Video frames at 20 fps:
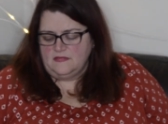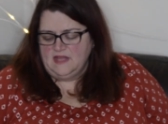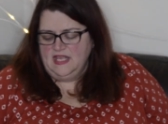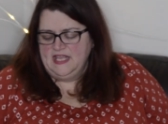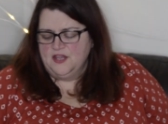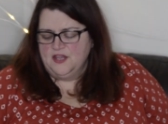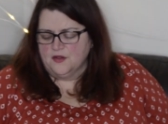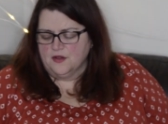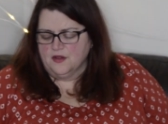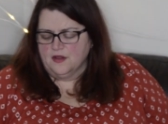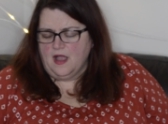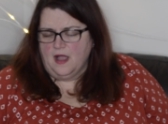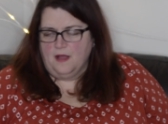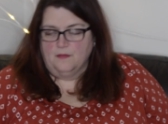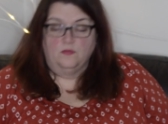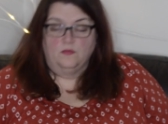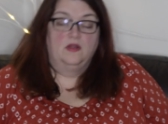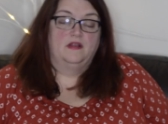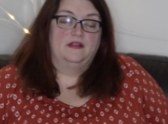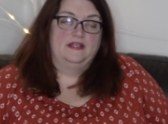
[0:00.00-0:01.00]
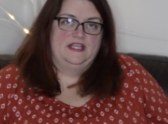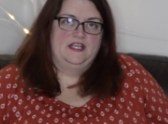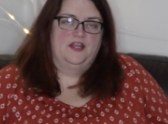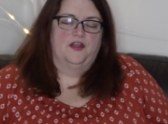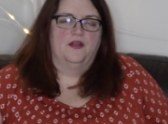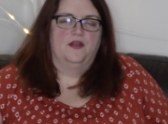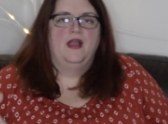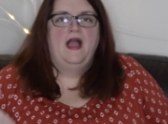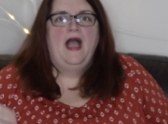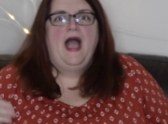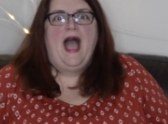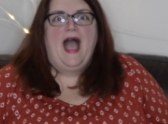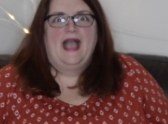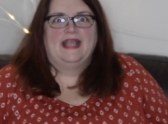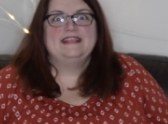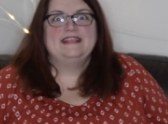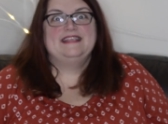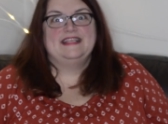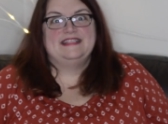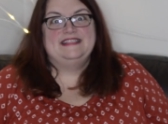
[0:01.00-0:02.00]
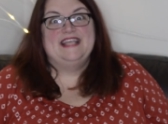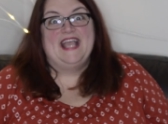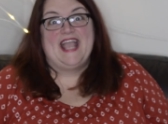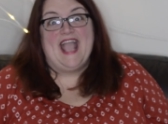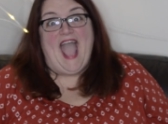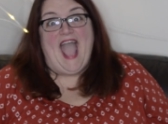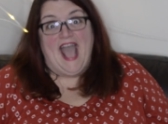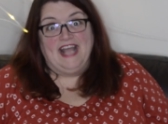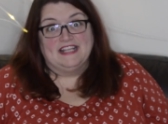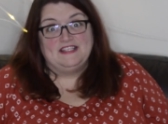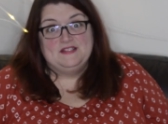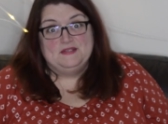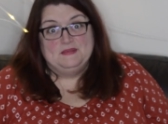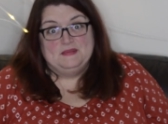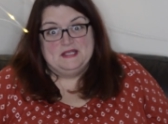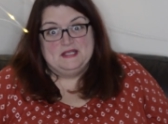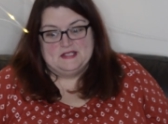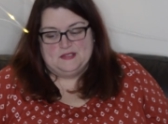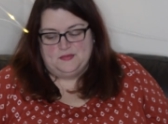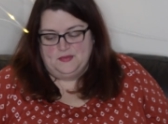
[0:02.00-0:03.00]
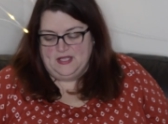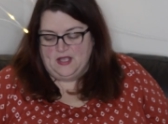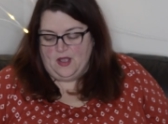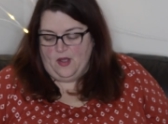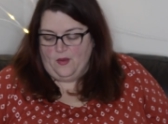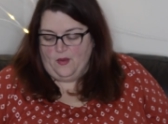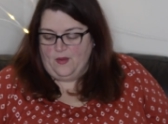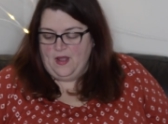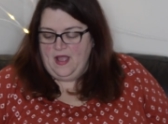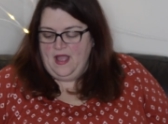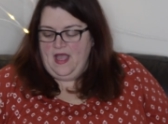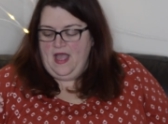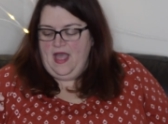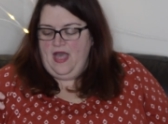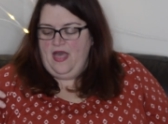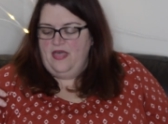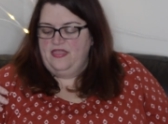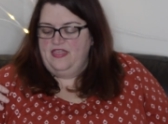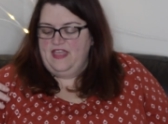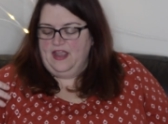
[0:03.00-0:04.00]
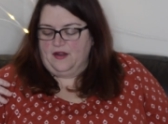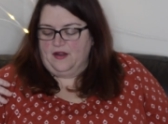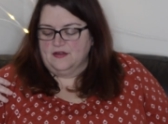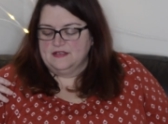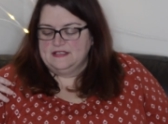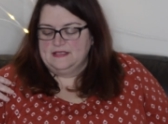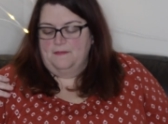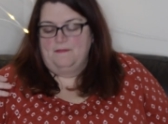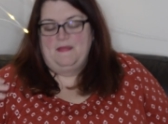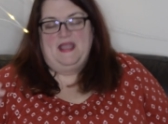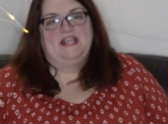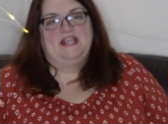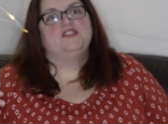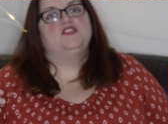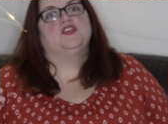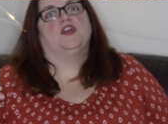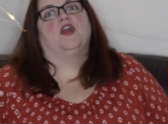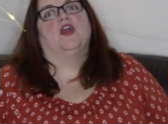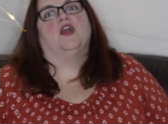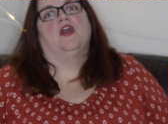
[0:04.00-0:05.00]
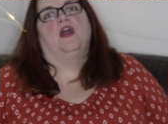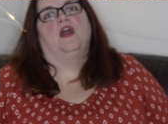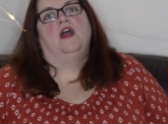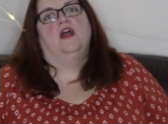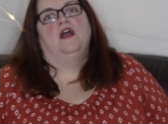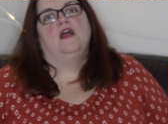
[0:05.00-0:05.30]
Here, I guess I'd say at SUNY Oswego, there's a major